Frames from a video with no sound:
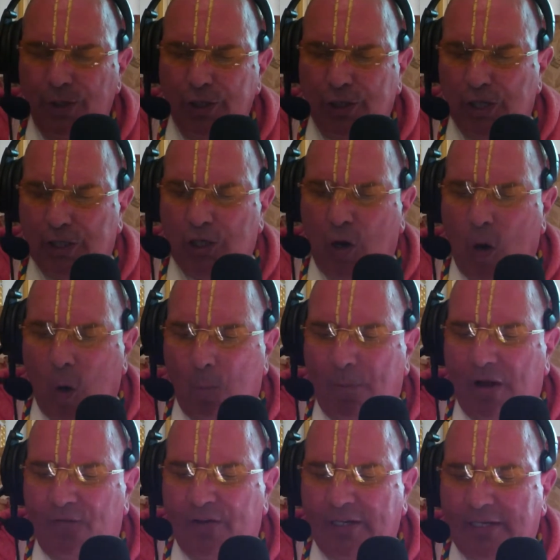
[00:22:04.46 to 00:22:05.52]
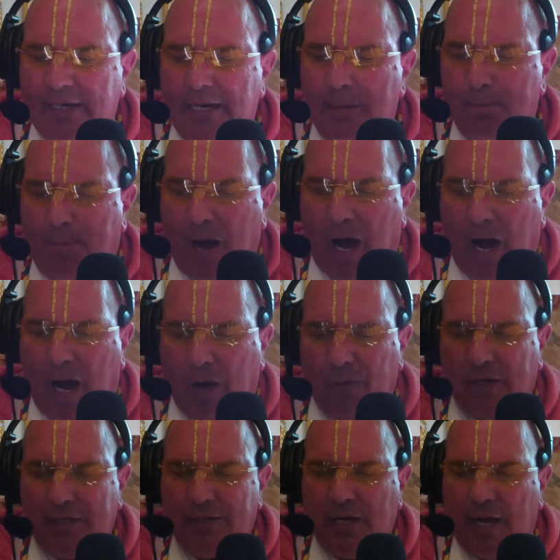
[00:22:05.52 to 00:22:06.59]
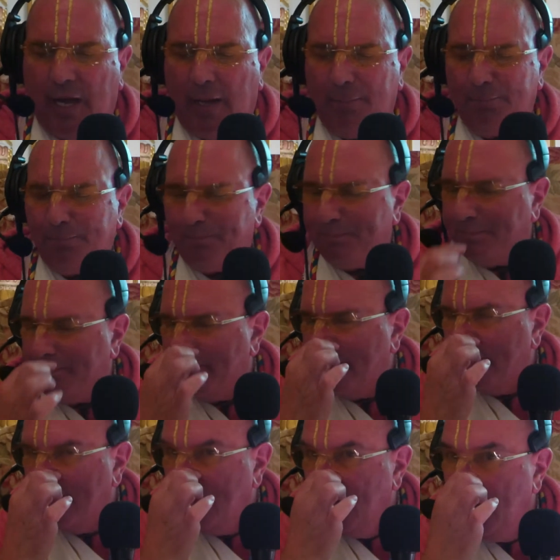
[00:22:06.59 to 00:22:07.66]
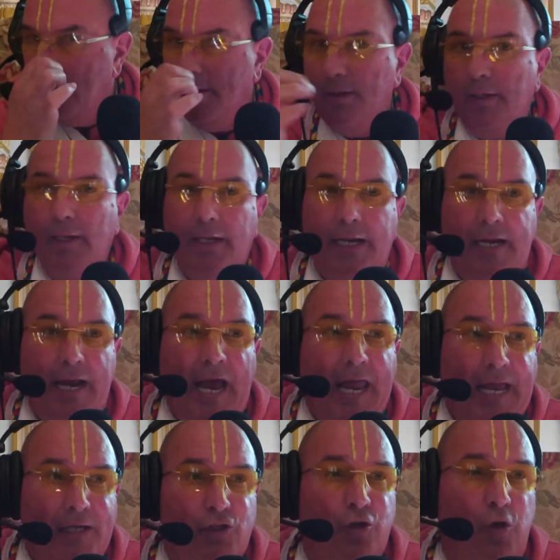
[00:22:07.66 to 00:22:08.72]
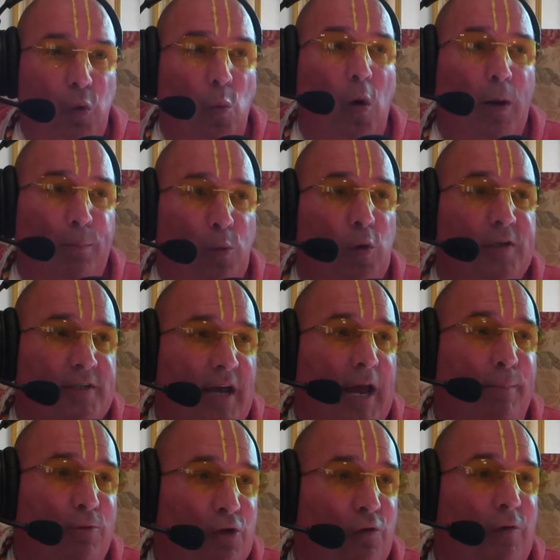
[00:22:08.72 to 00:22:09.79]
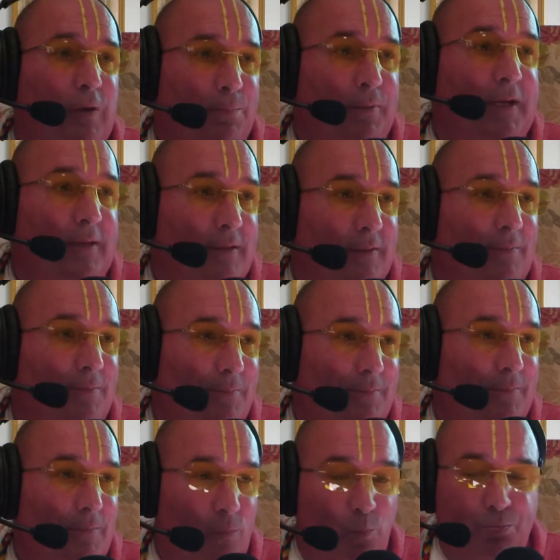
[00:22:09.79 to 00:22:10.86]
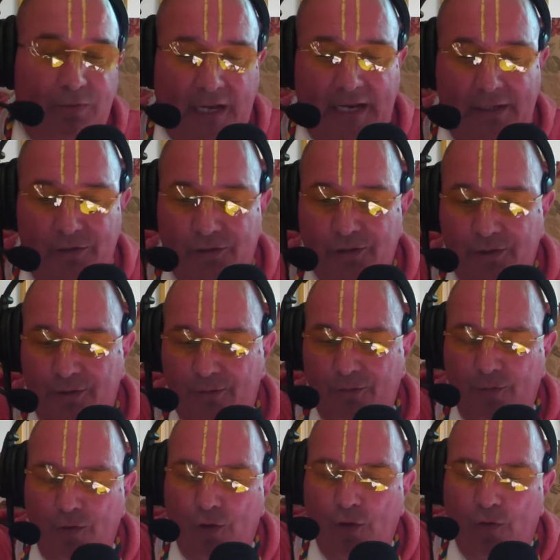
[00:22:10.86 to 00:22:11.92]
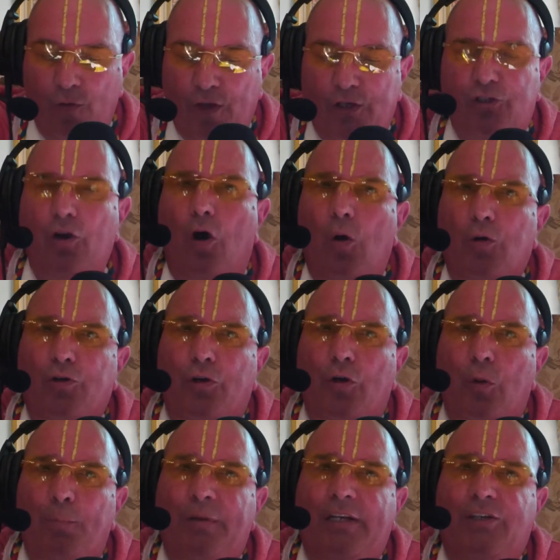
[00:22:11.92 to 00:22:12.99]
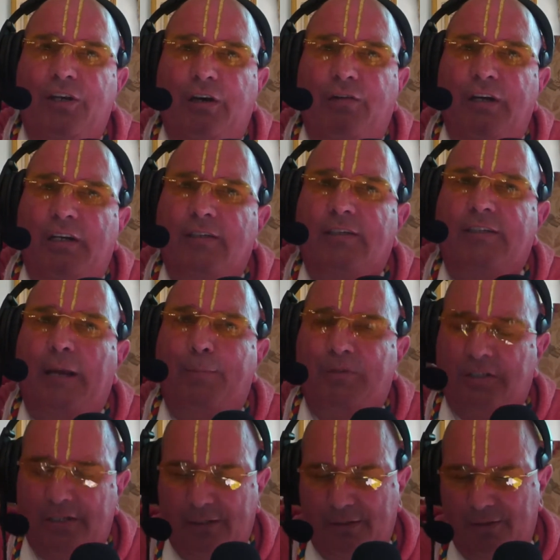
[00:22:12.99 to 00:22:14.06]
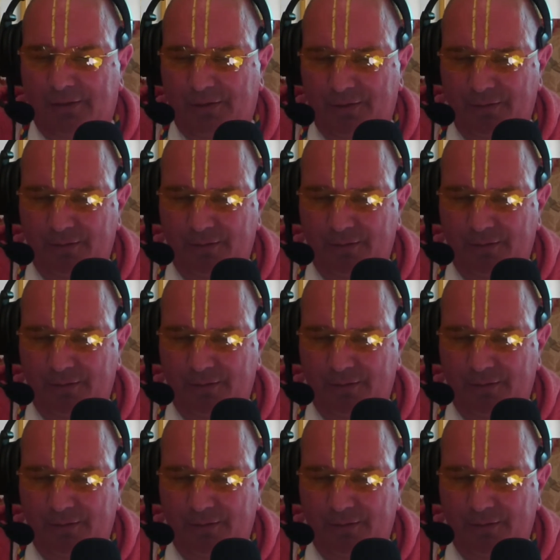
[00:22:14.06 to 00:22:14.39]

tato bhavati bharata. Can I ask you one more time to repeat? Please. The total material substance